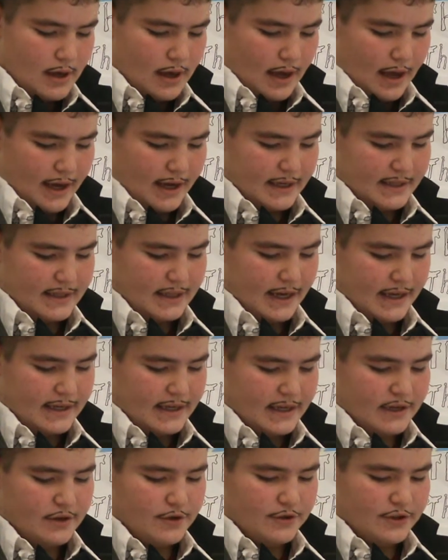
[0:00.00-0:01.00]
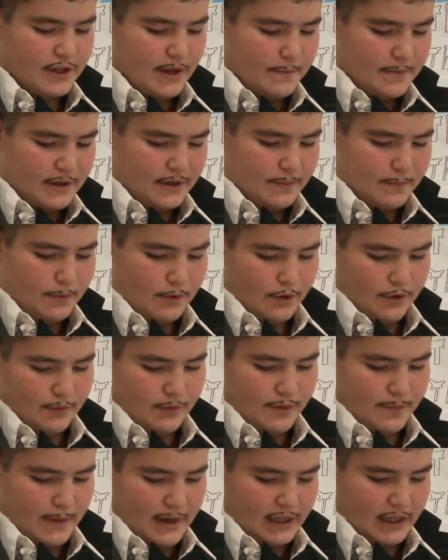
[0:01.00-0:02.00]
I guess I did do something important
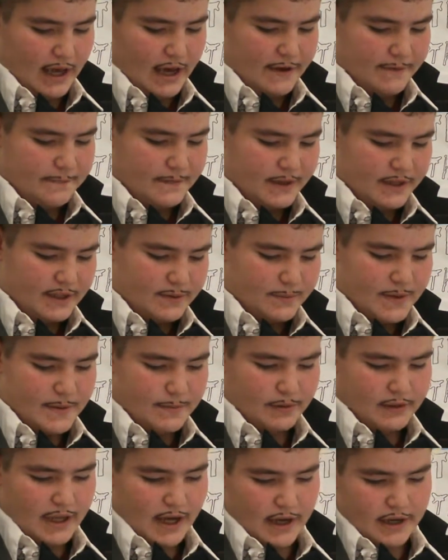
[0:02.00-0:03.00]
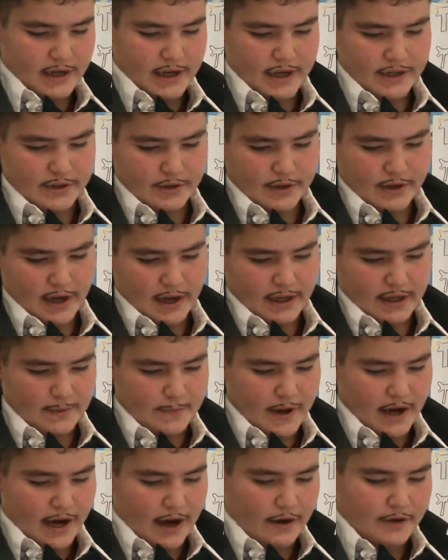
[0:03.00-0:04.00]
with my life because people nowadays are talking
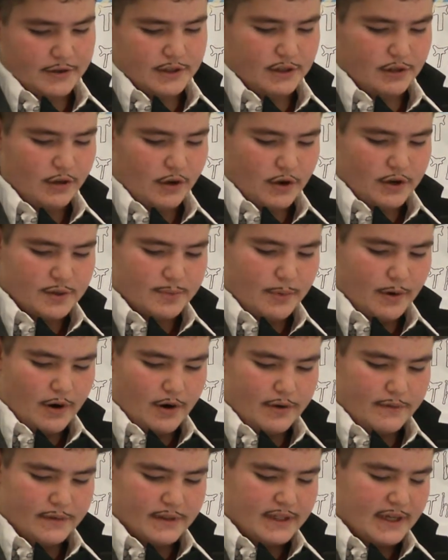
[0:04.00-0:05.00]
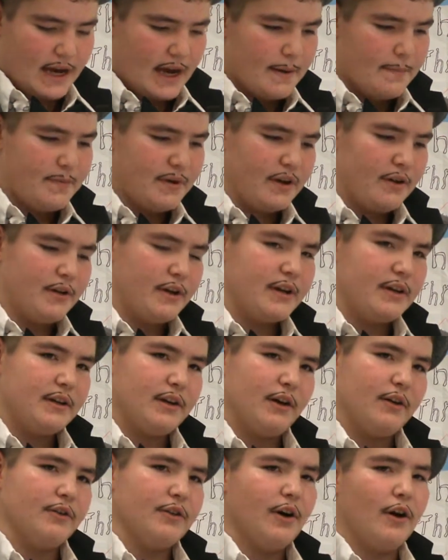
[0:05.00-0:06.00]
about how I was a large part of a time
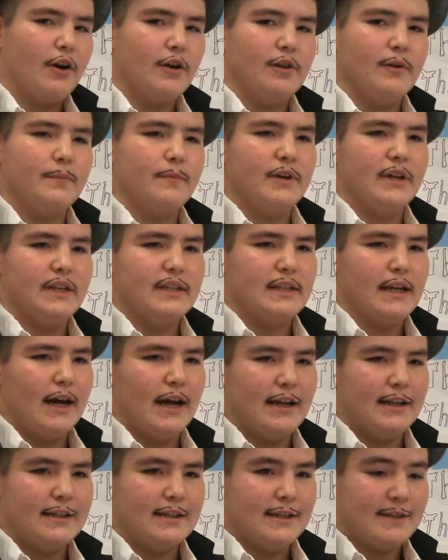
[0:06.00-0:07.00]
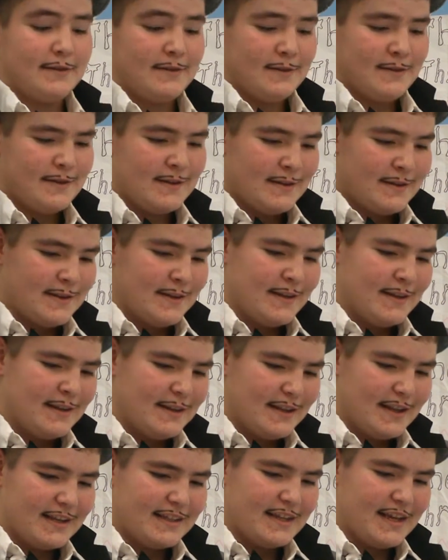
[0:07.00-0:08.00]
period called the Harlem Renaissance.
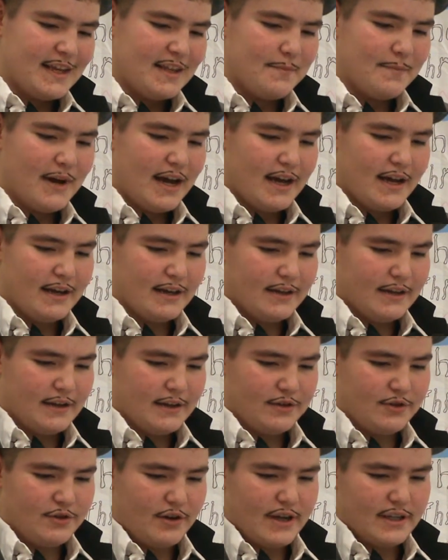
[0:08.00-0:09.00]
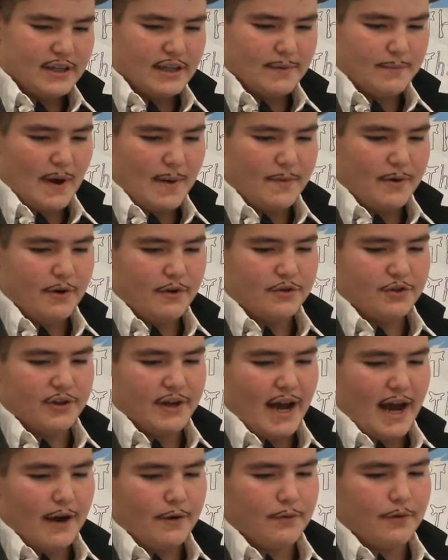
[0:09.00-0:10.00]
They say that by addressing my
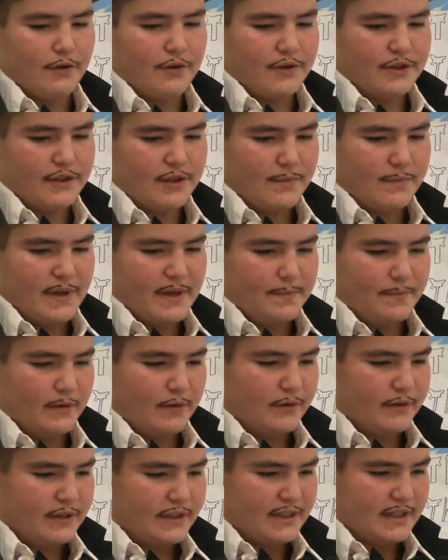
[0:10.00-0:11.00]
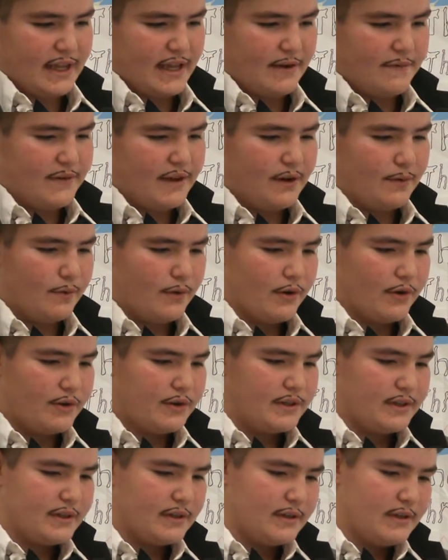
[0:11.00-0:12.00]
poetry outwards to people instead of
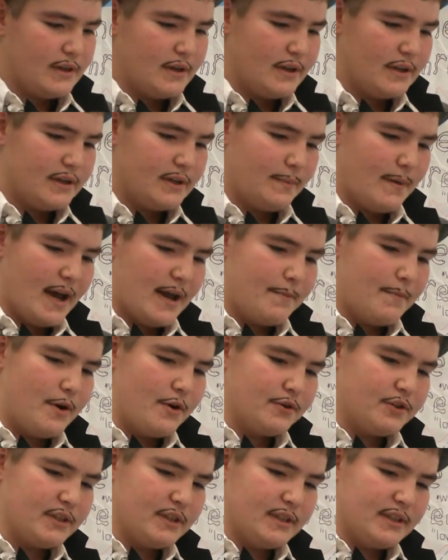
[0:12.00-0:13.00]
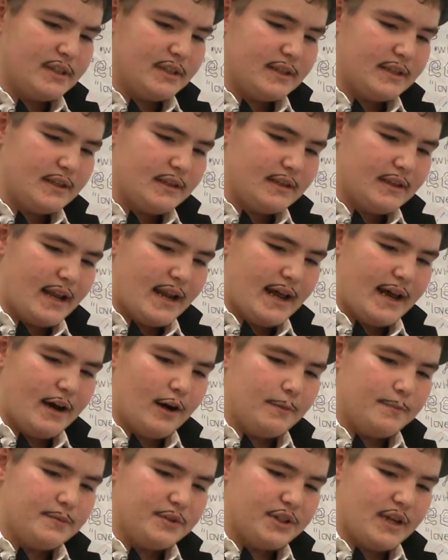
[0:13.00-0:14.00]
inwards to my emotions, that I
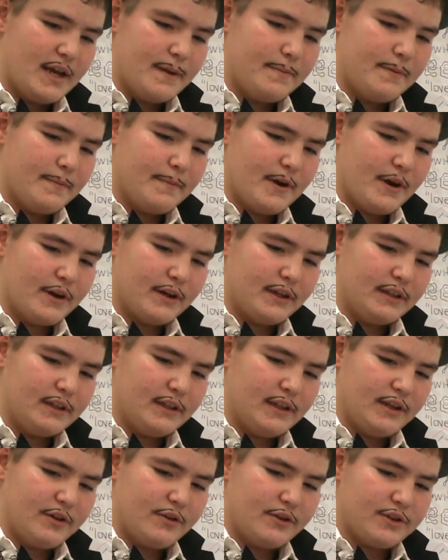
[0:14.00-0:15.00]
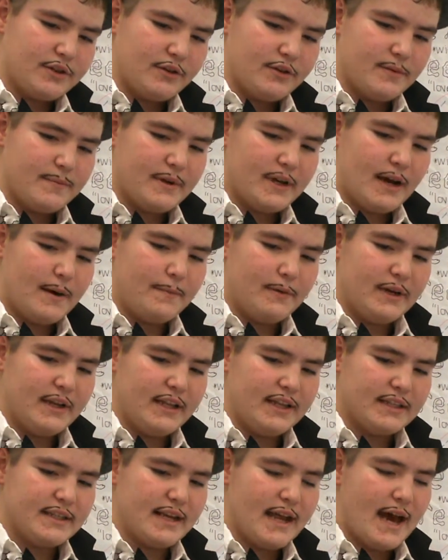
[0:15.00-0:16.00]
helped shape American literature to become what it
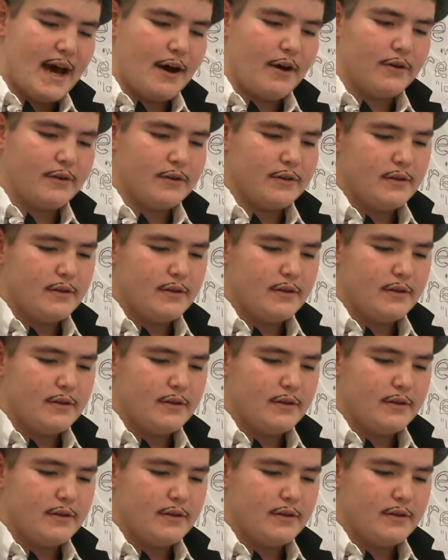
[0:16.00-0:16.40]
is now.